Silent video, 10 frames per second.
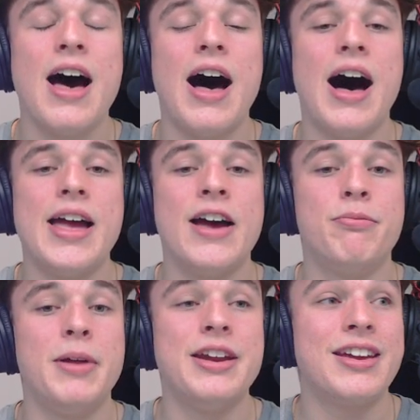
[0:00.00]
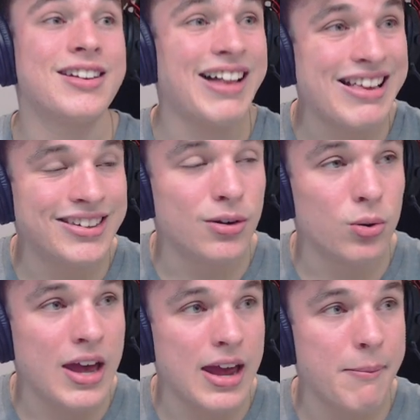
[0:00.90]
I have played a classical
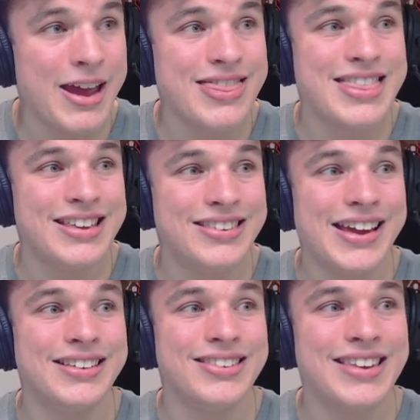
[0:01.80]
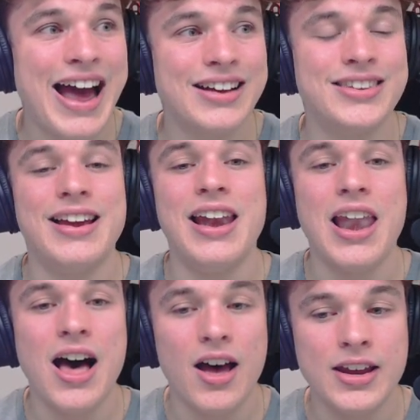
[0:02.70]
game in this exact
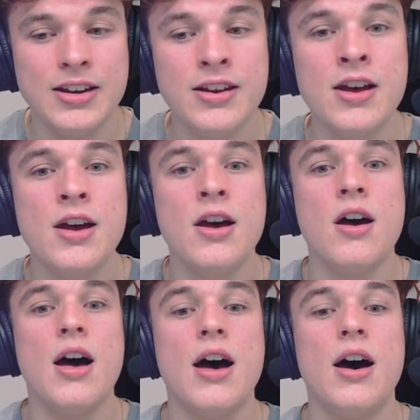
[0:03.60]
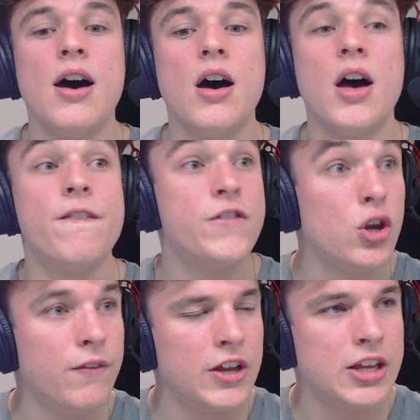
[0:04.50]
line uh, a
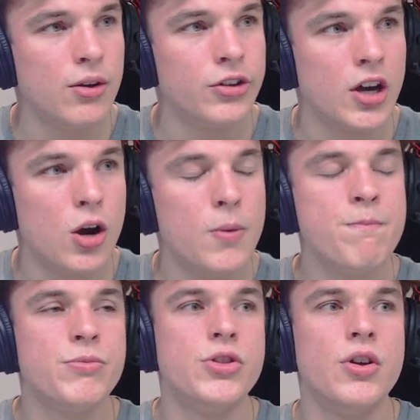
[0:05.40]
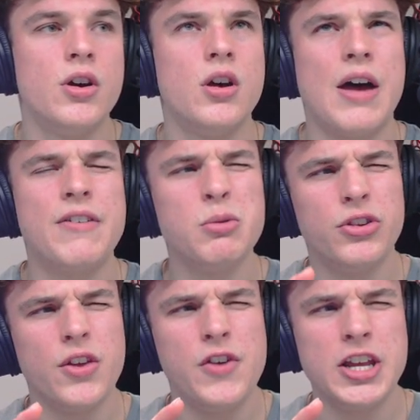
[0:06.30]
few videos ago. The, I think it was
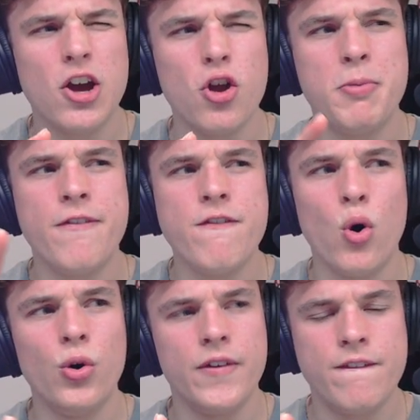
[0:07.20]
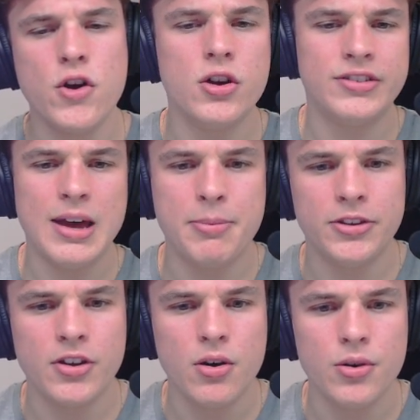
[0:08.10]
the video before the first
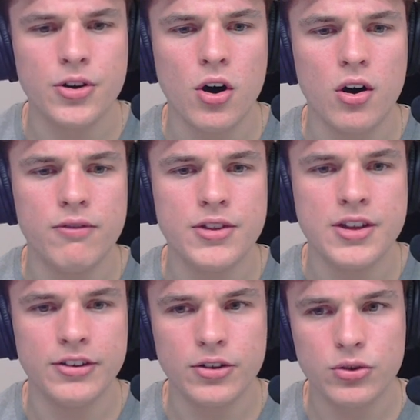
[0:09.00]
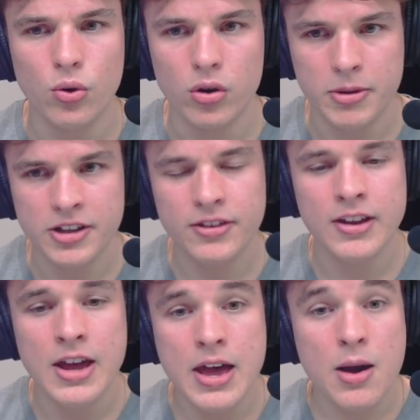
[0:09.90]
episode of this tournament
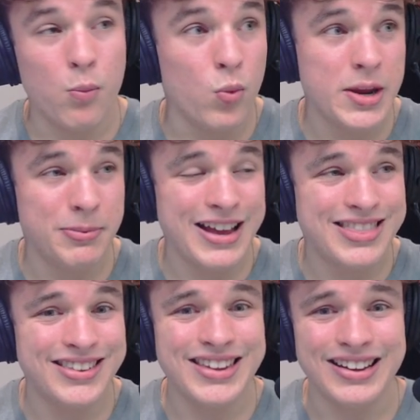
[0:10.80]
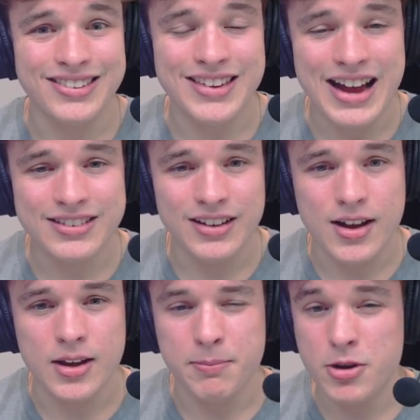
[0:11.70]
we played this exact
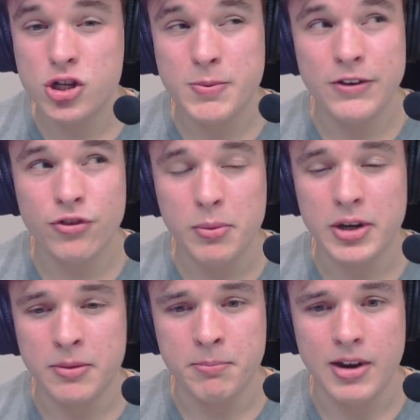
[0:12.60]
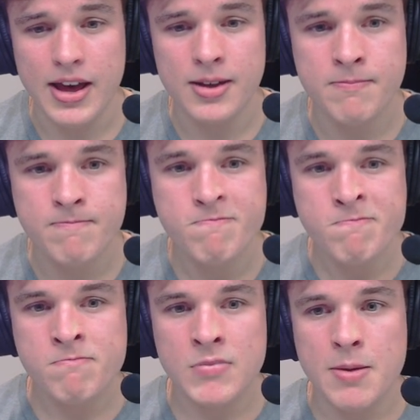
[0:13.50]
line. Bishop e3 we didn't play,
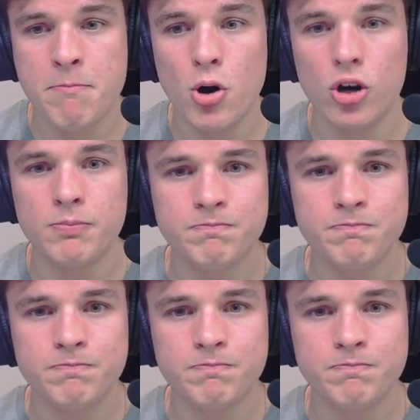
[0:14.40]
but